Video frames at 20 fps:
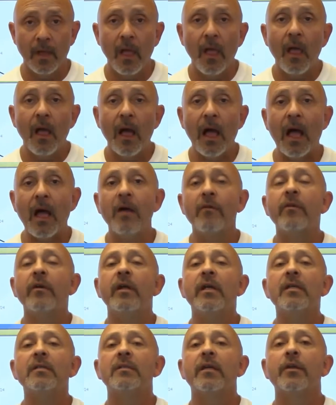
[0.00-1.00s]

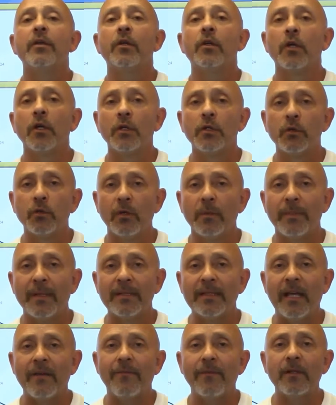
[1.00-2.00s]
However it is that you're going to do it,
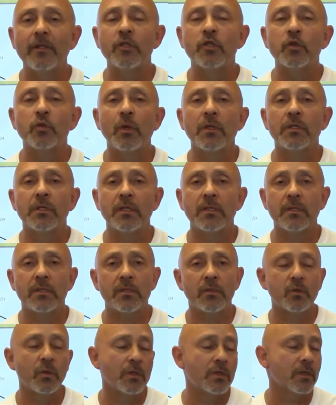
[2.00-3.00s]
but definitely
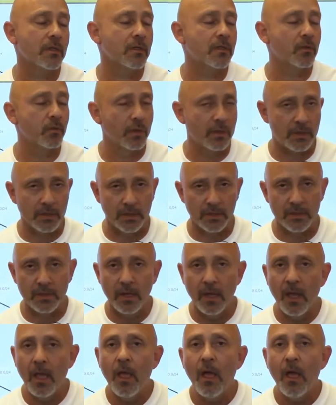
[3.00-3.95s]
switches